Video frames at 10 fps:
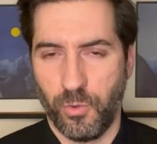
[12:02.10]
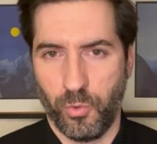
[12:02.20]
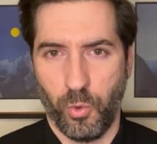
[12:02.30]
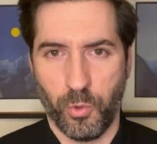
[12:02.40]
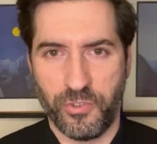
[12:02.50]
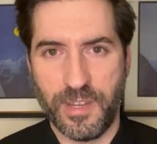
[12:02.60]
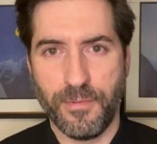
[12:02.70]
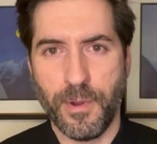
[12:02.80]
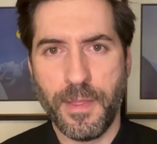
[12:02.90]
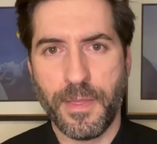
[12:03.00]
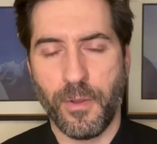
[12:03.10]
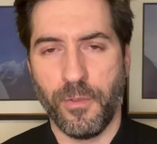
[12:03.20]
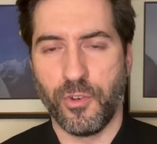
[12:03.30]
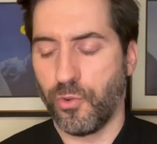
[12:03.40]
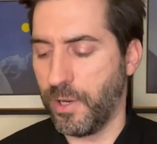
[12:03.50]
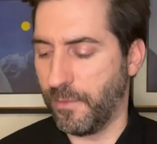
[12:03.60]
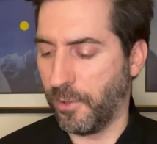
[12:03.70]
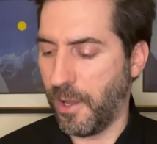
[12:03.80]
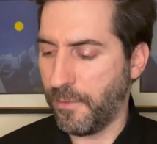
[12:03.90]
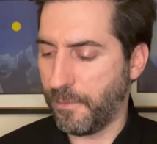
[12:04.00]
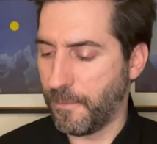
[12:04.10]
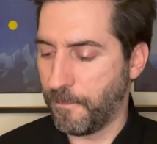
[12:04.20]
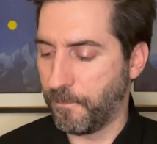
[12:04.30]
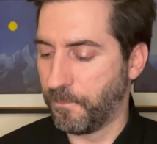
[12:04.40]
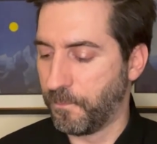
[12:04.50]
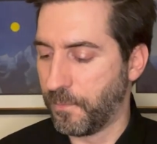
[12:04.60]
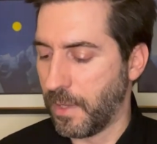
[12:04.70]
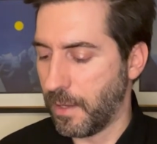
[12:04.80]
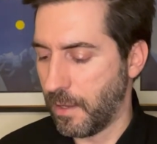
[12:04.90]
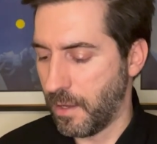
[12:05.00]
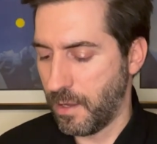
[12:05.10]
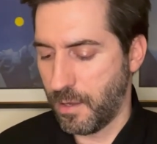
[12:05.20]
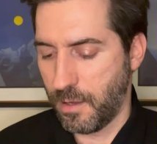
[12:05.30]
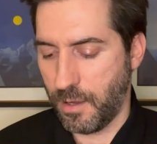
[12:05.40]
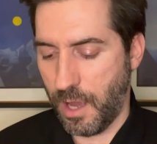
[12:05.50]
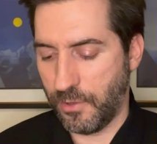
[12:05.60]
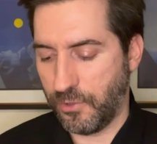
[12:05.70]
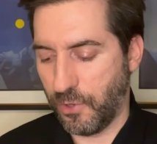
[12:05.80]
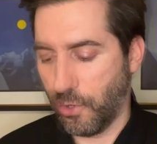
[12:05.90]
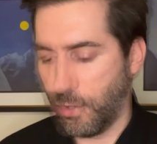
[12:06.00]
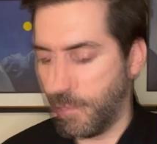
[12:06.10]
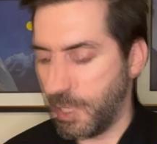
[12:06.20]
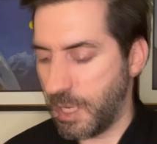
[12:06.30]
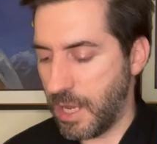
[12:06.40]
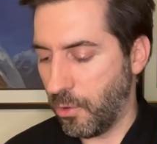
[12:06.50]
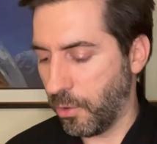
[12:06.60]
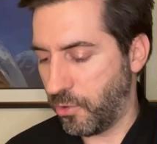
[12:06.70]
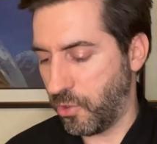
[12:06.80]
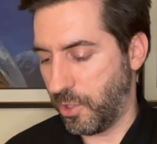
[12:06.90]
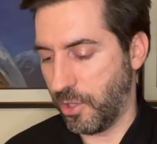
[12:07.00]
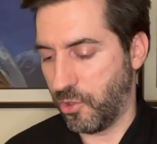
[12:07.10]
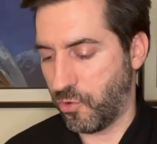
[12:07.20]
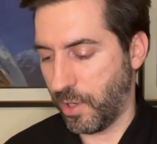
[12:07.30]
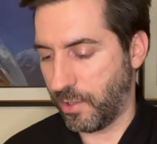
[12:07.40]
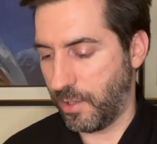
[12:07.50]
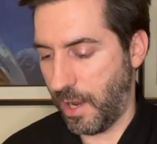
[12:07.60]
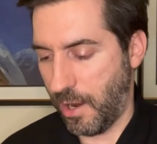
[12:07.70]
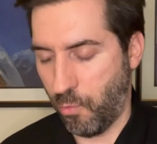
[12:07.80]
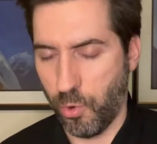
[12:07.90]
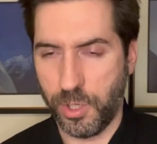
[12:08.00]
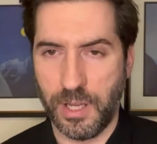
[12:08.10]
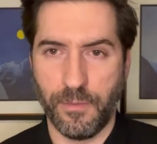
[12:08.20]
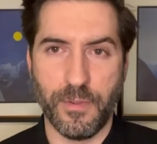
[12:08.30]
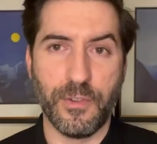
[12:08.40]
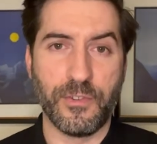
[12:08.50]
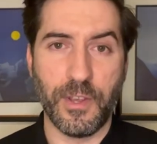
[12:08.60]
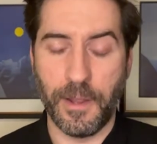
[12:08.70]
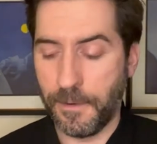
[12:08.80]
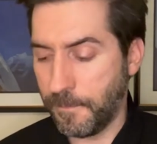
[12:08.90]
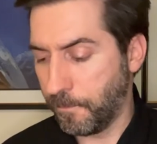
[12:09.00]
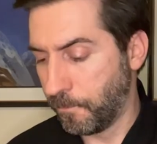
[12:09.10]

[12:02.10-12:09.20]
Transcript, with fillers: or Tifereth on the tree of life. And so in order to construct a working for the sun,